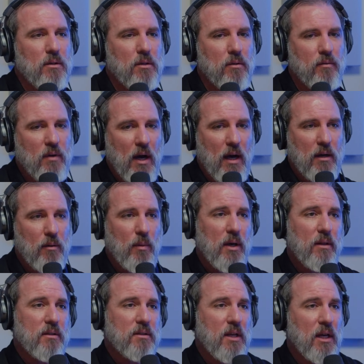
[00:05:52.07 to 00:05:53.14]
You've got them
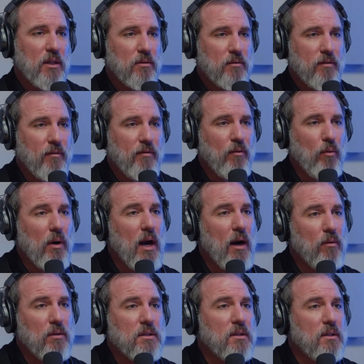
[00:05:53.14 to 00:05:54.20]
on the schedule for 4
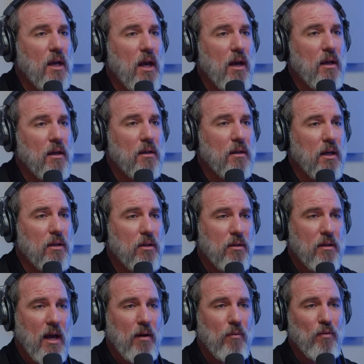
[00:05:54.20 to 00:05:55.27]
hours a day, and
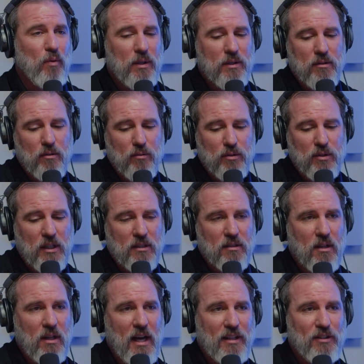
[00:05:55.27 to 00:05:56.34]
those 6
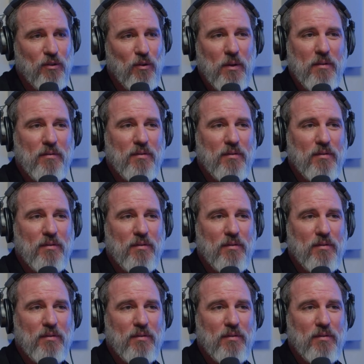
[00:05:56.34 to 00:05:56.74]
clients are only